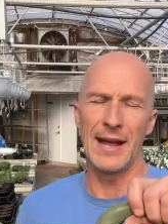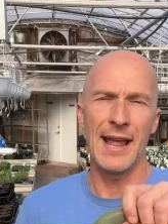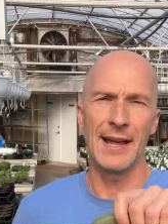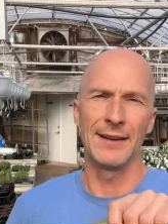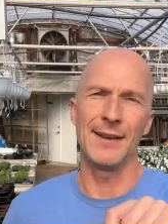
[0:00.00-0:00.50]

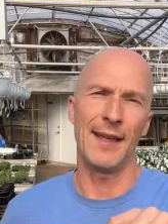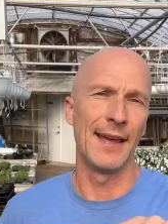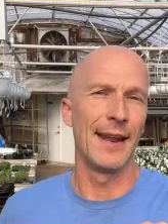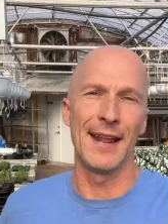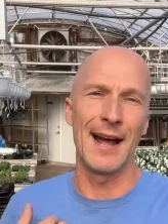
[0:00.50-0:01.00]
by hand,
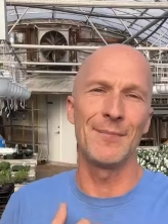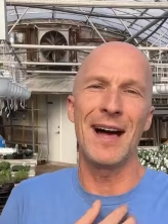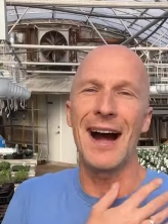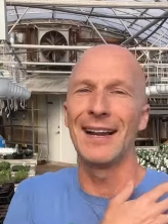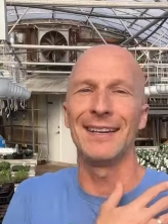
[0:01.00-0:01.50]
and, and I'm
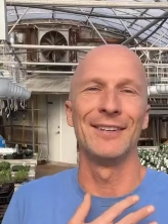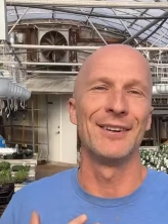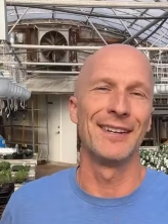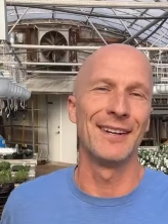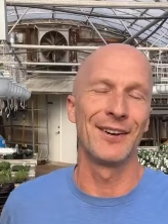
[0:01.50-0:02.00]
not, you
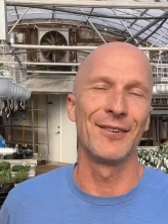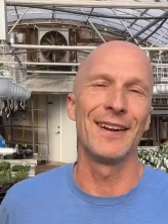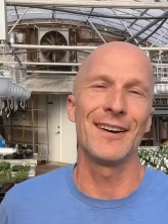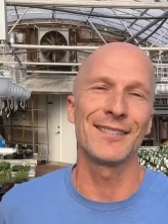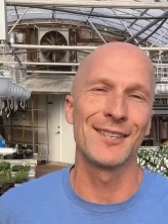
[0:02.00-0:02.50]
know, in our
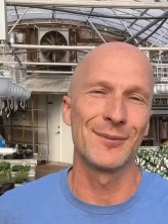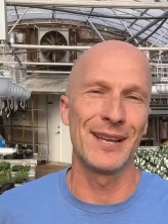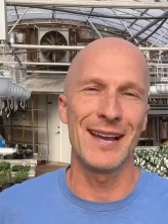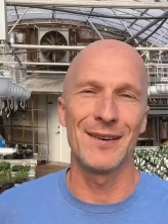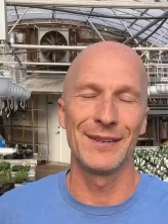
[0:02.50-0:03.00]
greenhouses,
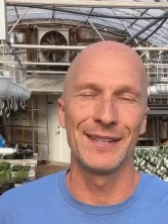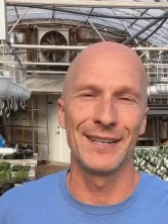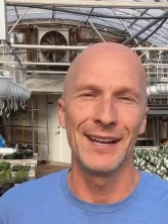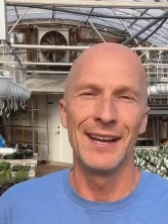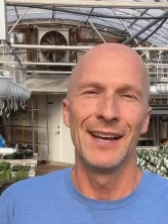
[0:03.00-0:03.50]
we have
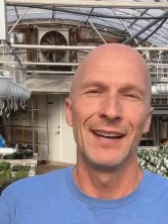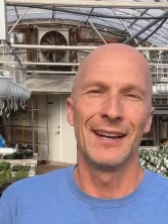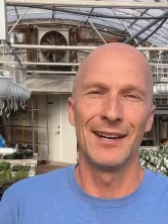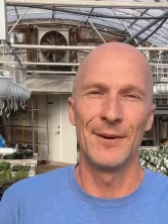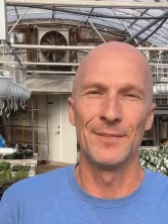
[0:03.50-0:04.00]
a
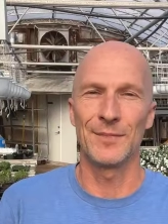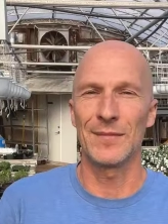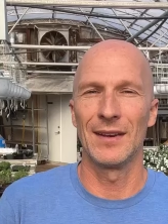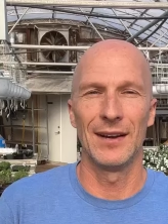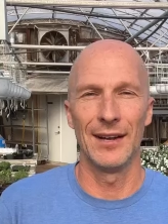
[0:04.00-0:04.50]

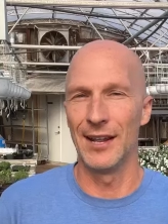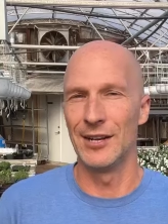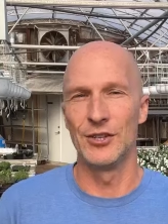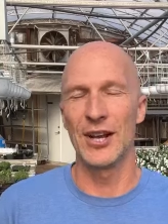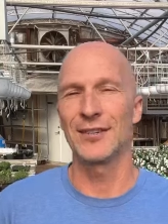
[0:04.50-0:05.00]
um,
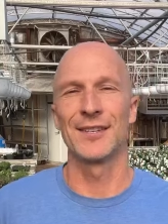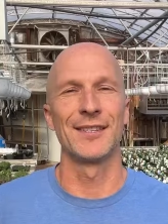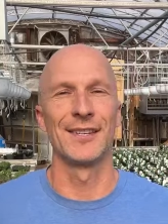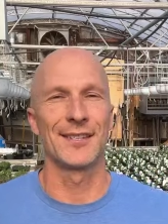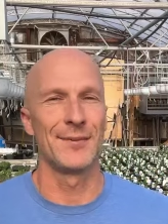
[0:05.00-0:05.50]
an injector
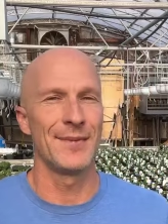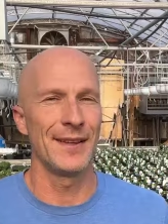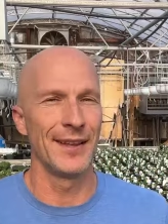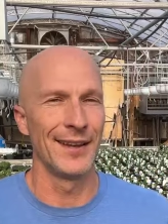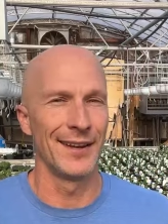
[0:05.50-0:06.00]

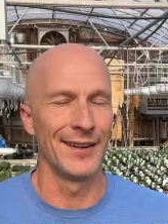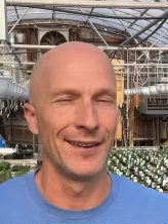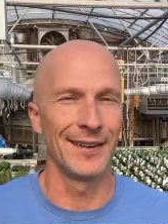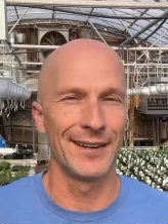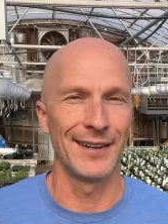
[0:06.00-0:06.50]
system,
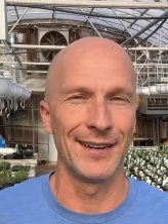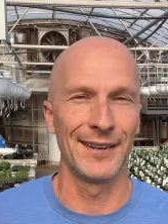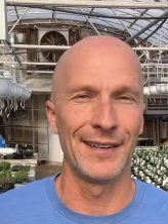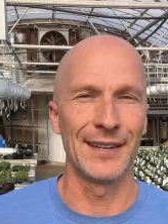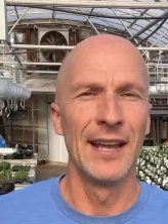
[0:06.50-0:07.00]
and
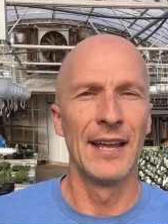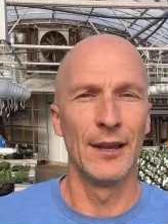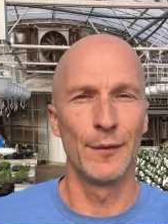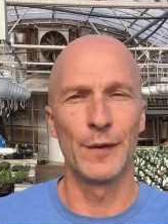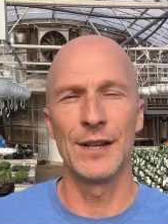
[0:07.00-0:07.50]
uh, it,
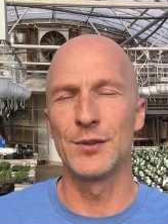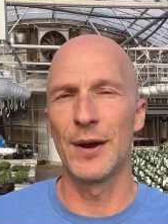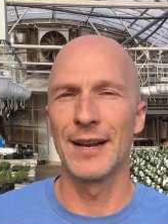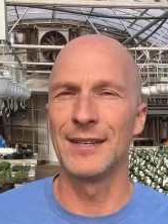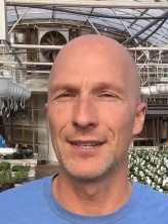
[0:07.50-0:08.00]
it
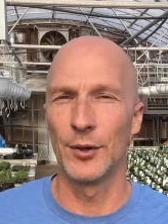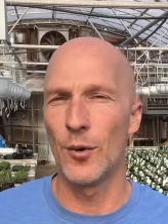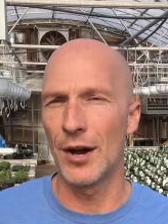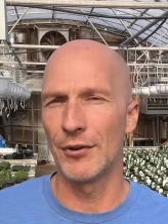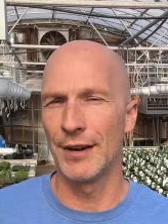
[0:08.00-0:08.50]
feeds right into
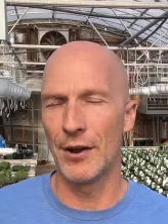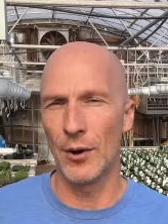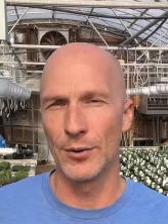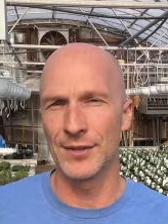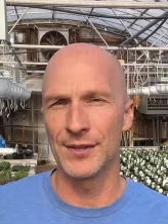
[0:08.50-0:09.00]
the watering
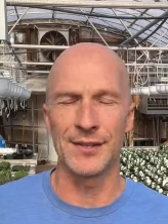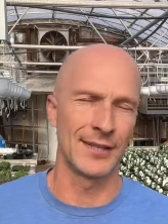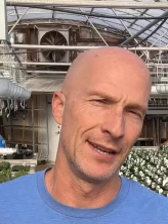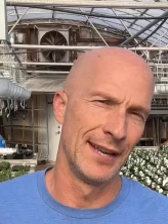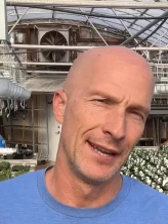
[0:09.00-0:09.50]

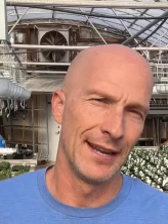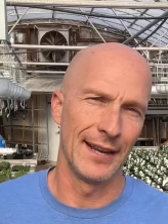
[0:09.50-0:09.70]
hoses.